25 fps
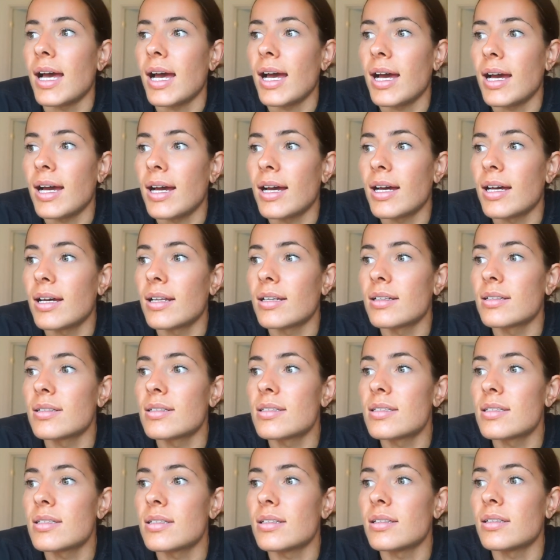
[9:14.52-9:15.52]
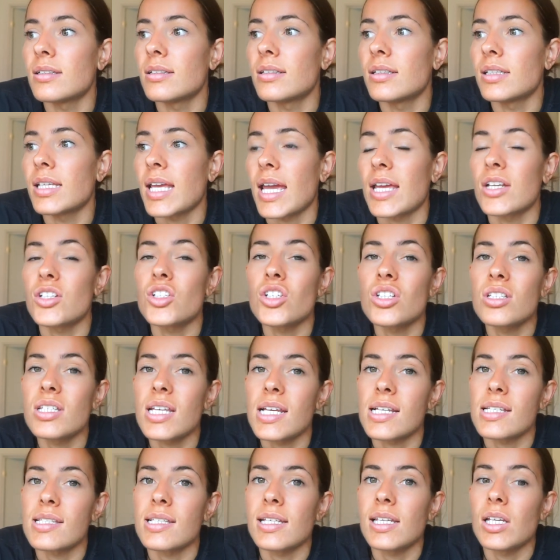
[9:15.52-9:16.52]
And yeah, it just
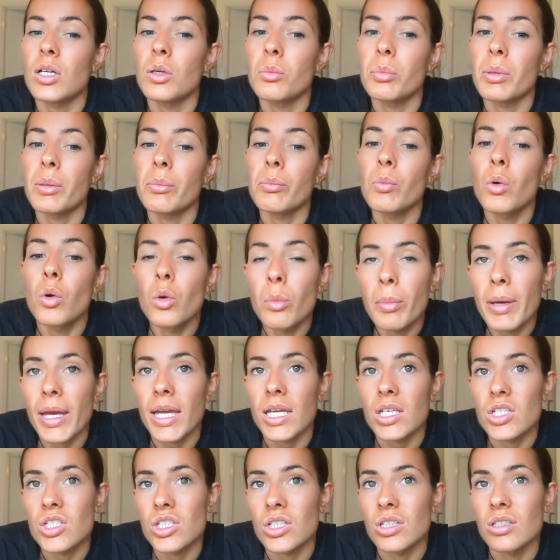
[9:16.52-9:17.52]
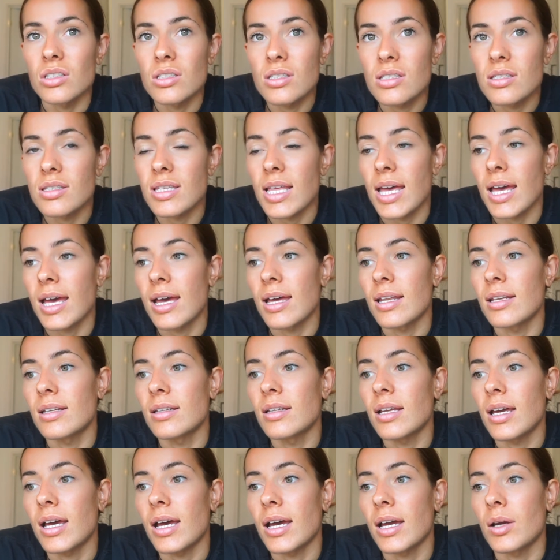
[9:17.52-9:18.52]
takes a little bit more patience
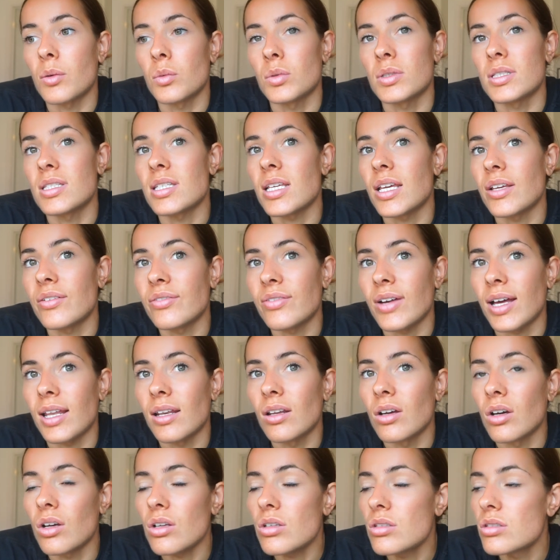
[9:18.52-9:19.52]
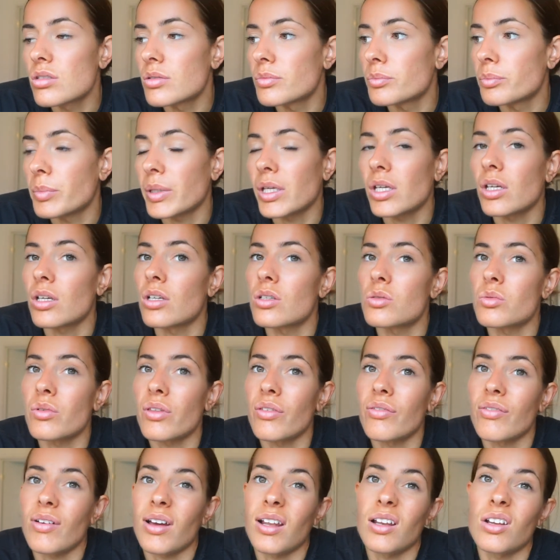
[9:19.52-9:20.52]
than I would say fat loss because
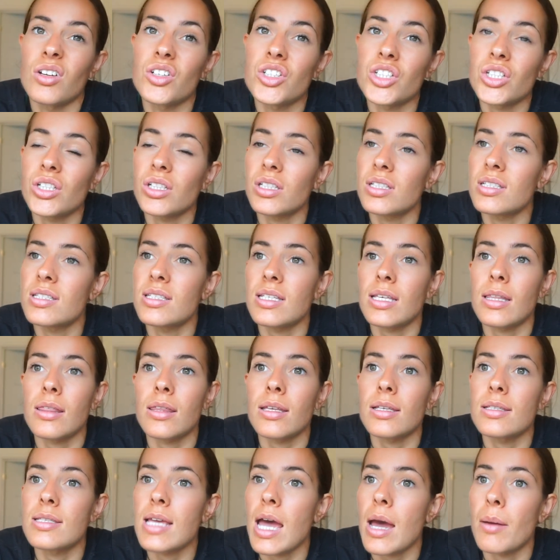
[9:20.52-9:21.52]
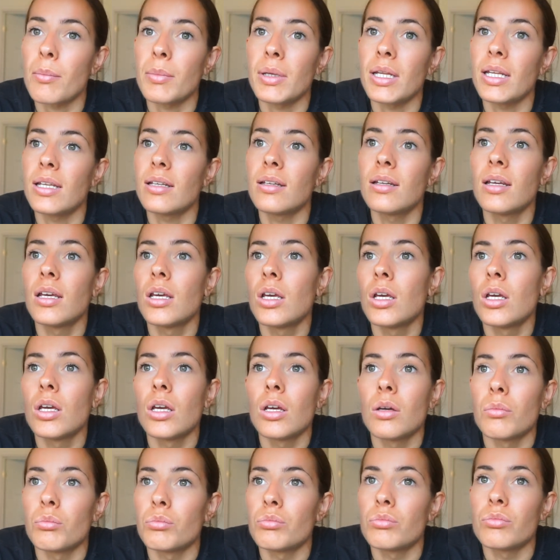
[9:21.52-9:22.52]
with fat loss, you can see things happening
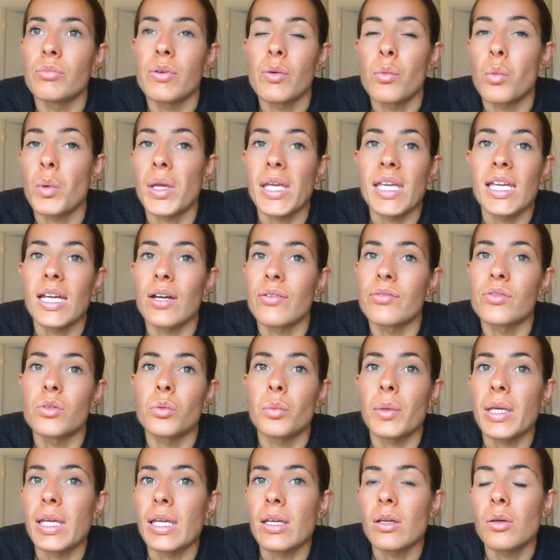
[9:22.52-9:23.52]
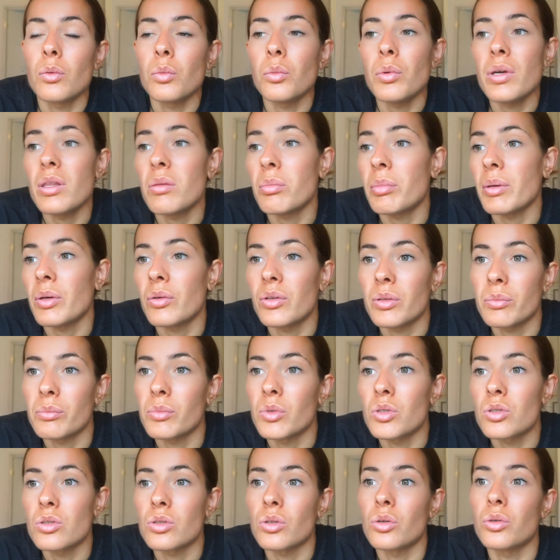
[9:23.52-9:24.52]
week after week with building
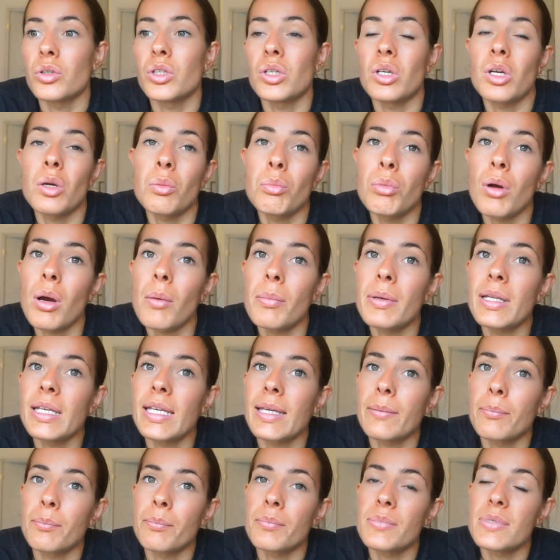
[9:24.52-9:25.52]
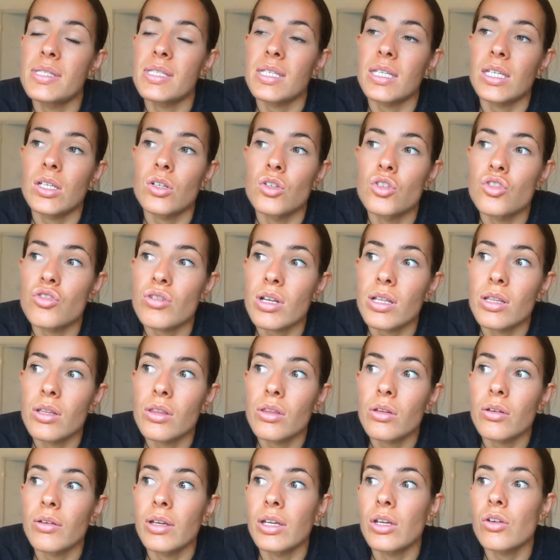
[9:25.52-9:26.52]
muscle. You could probably see your
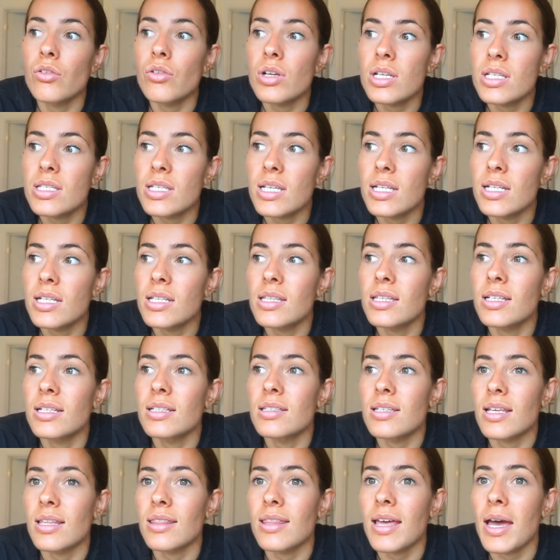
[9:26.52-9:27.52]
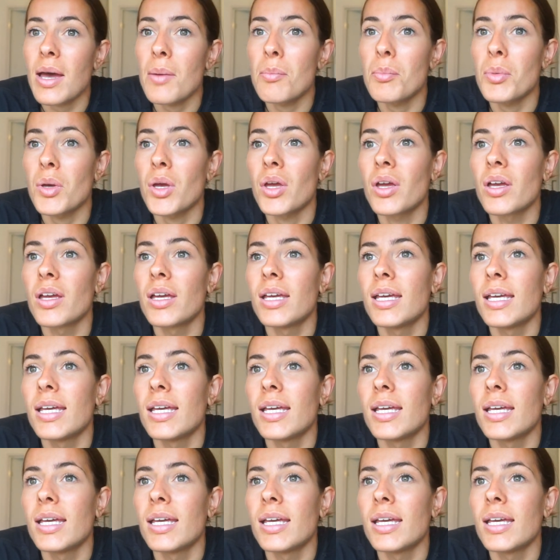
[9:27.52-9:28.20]
strength increasing and things like that, but